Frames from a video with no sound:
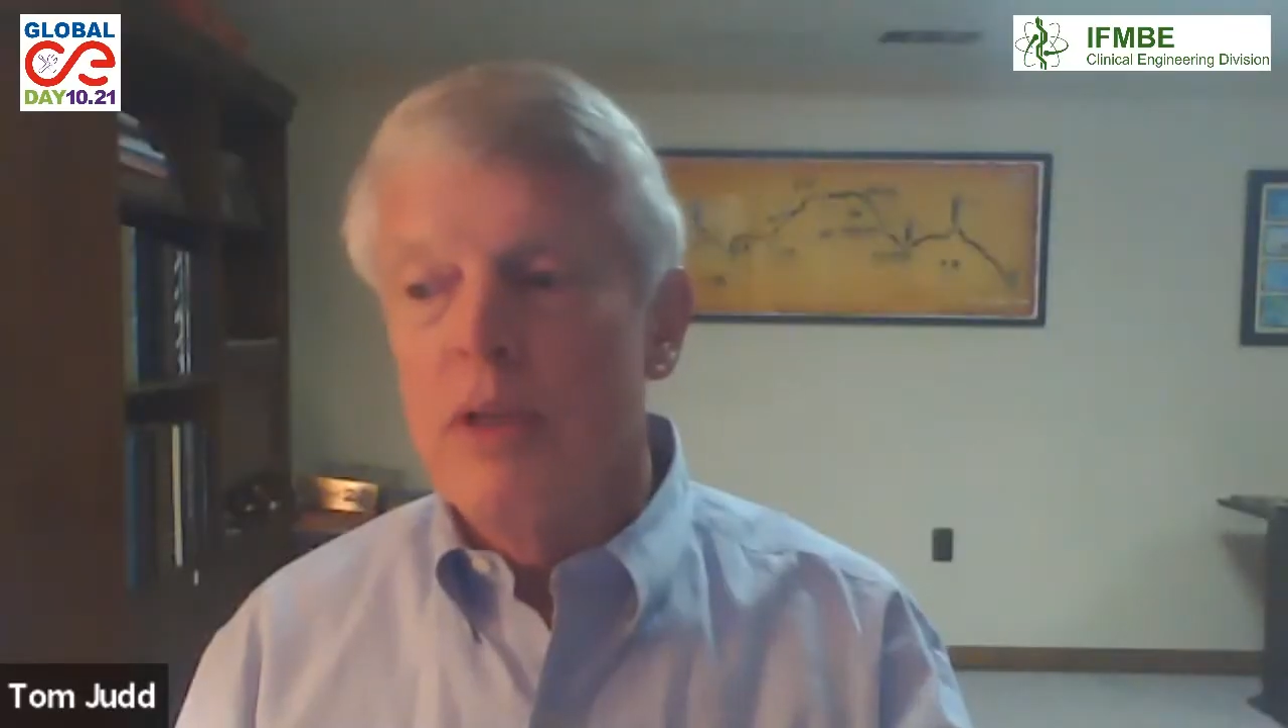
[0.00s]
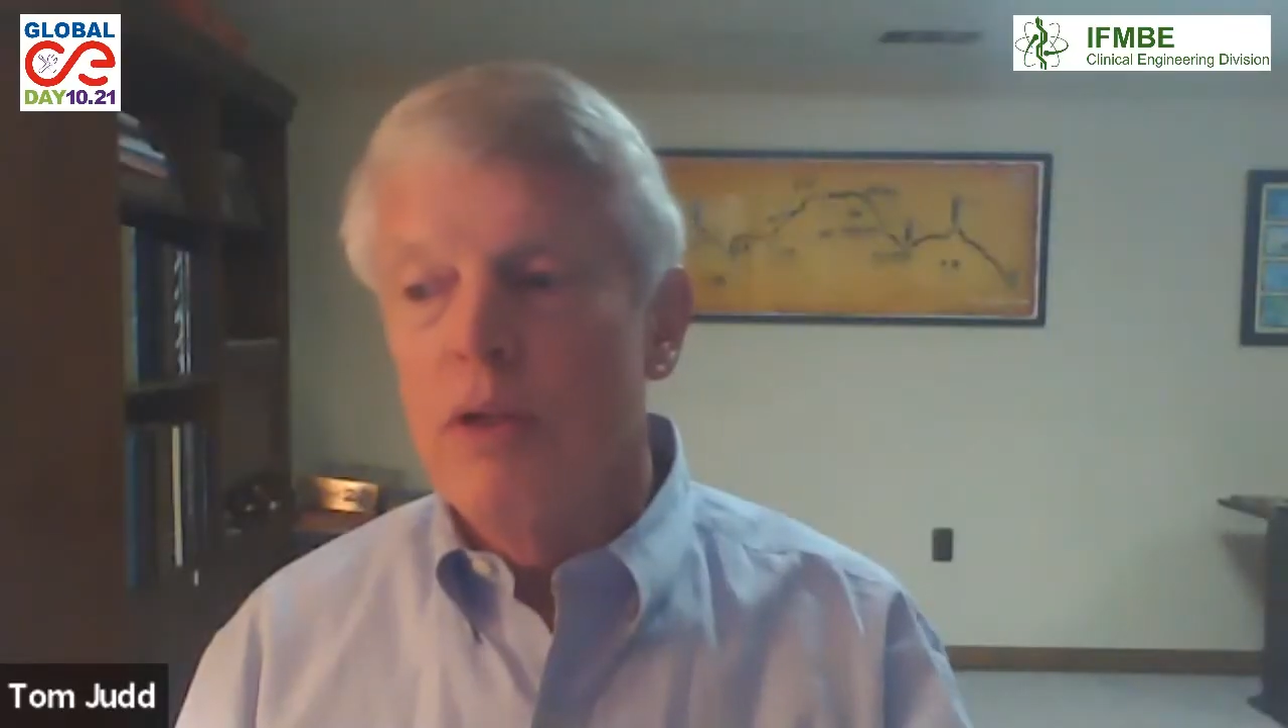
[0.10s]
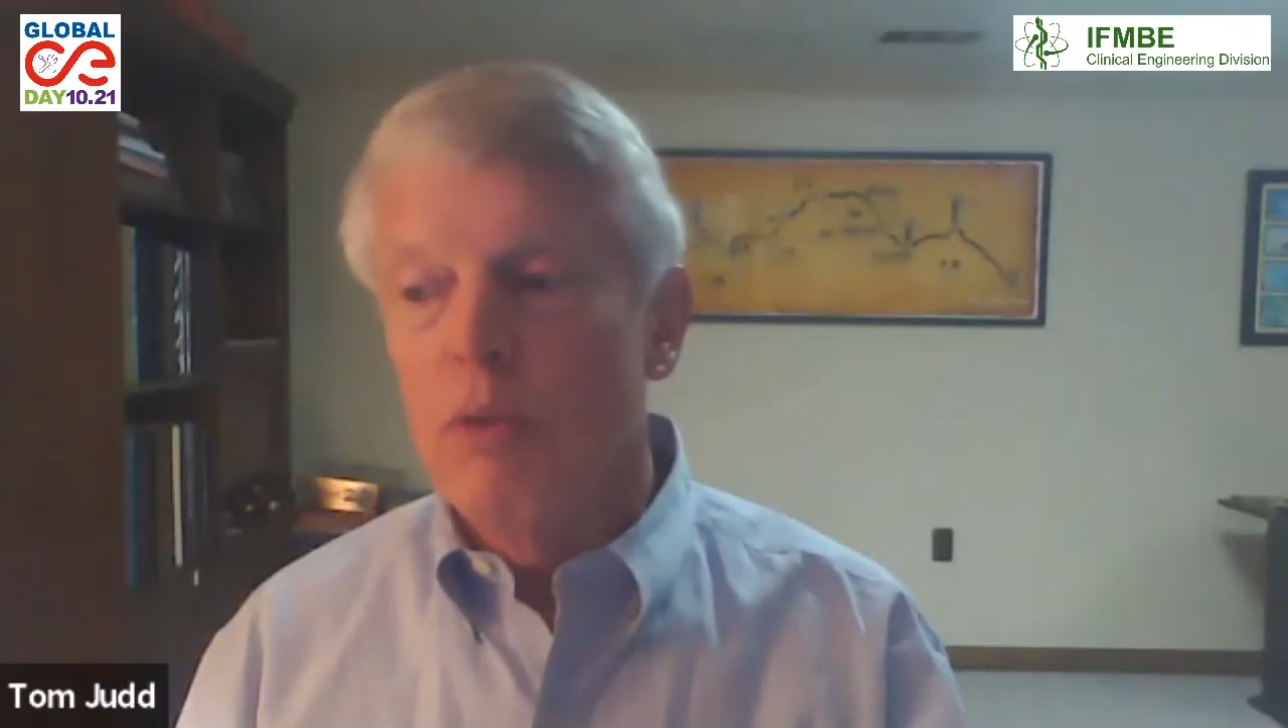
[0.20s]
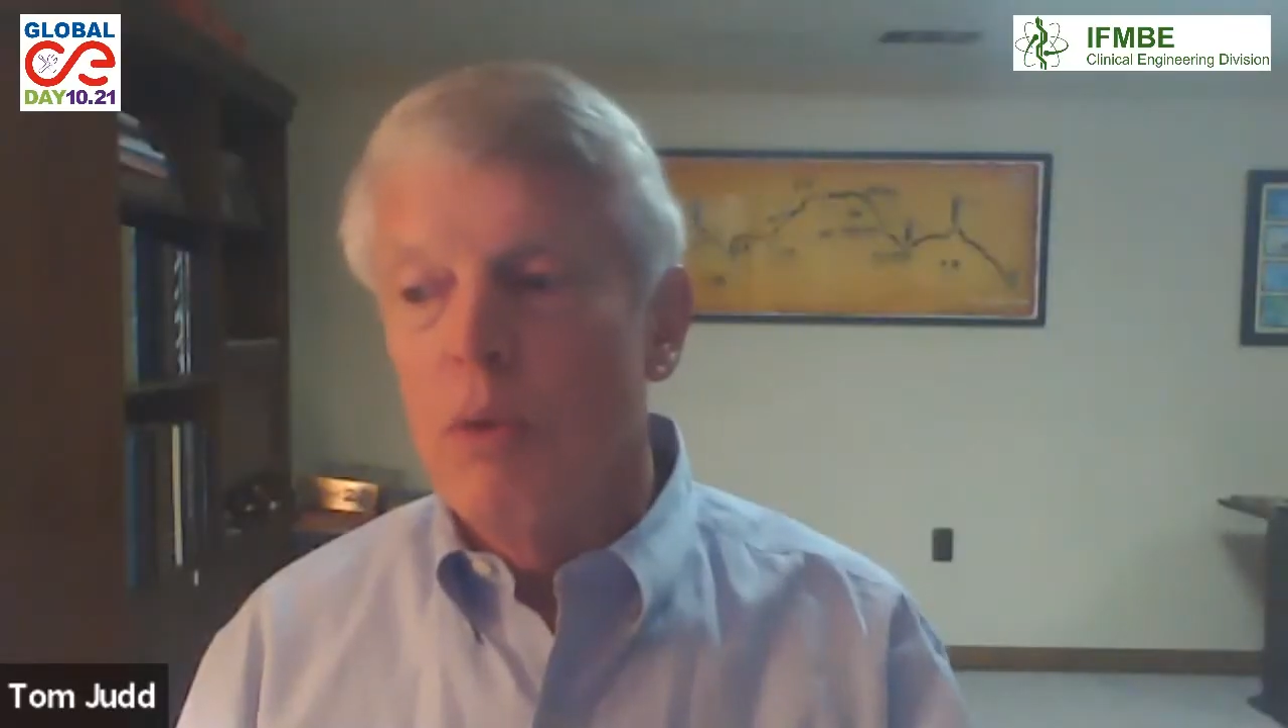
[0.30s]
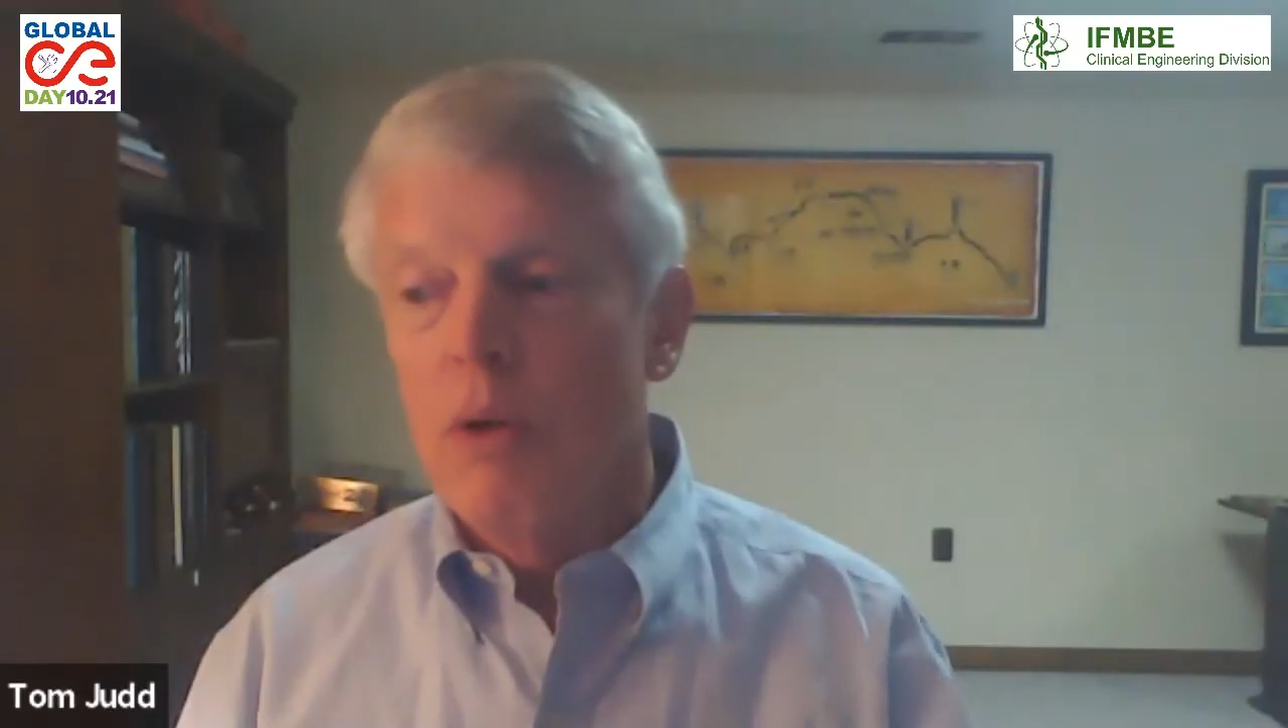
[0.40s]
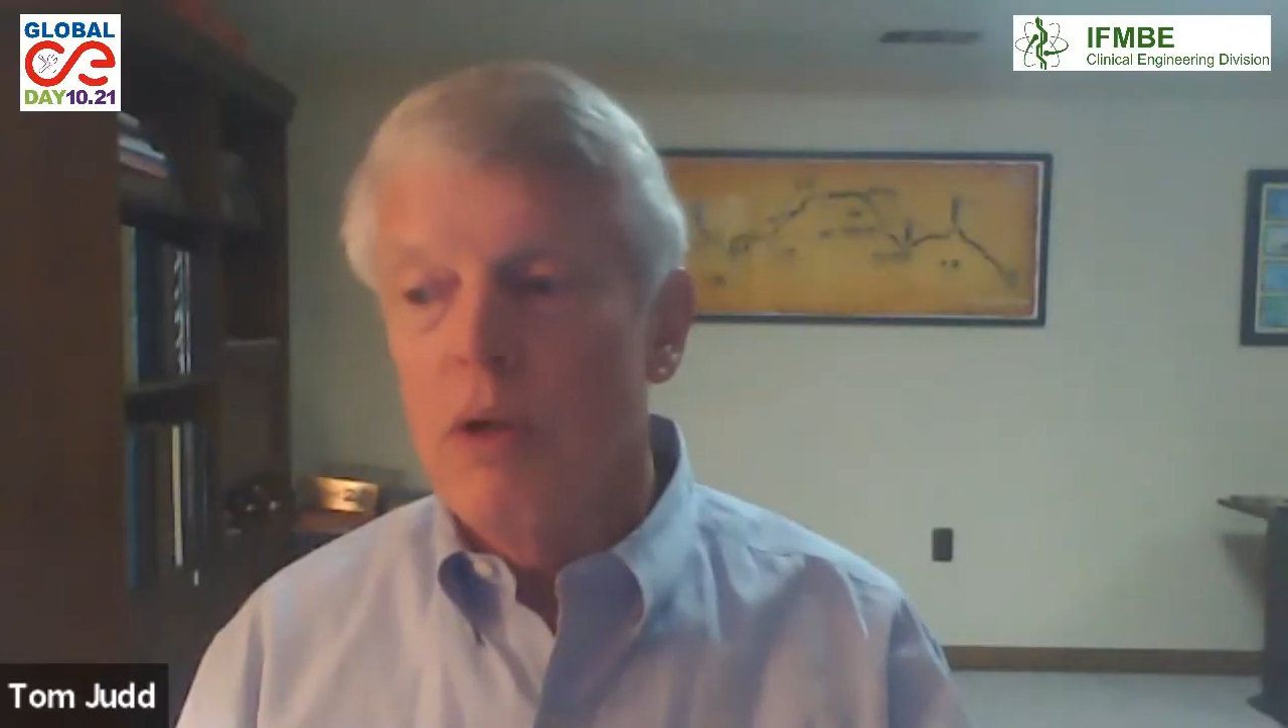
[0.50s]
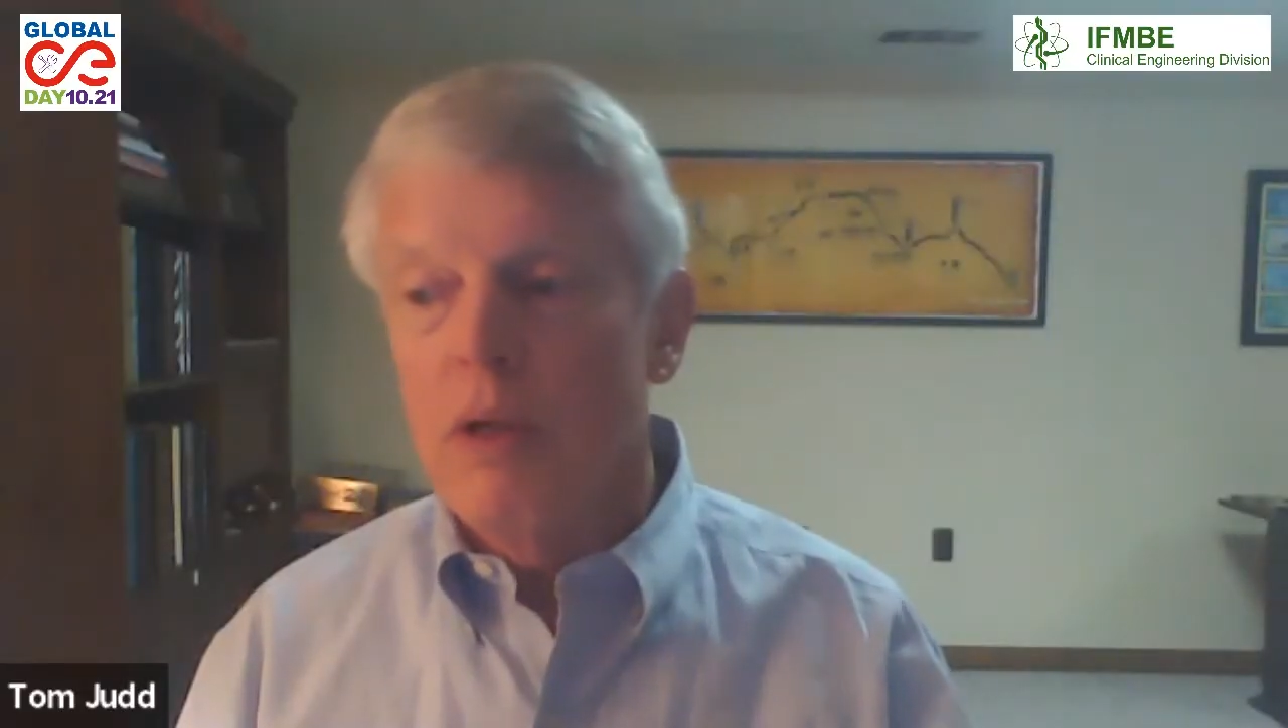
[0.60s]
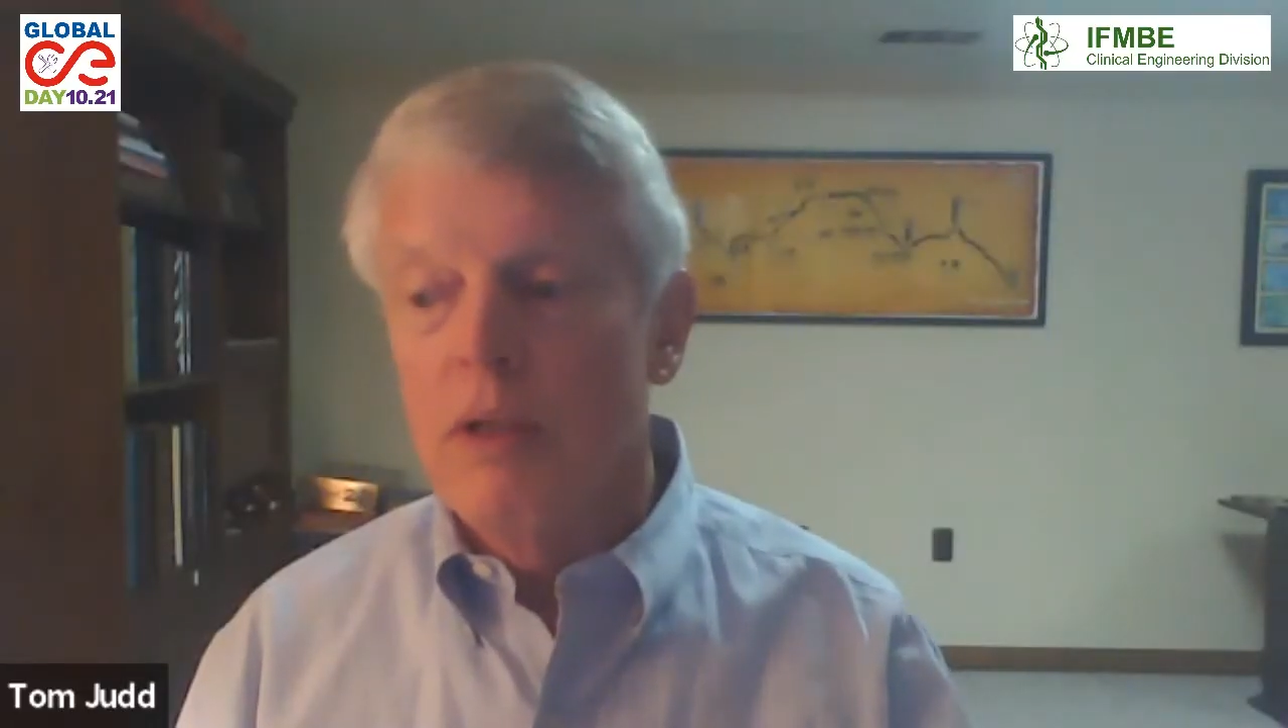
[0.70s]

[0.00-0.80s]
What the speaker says: and their work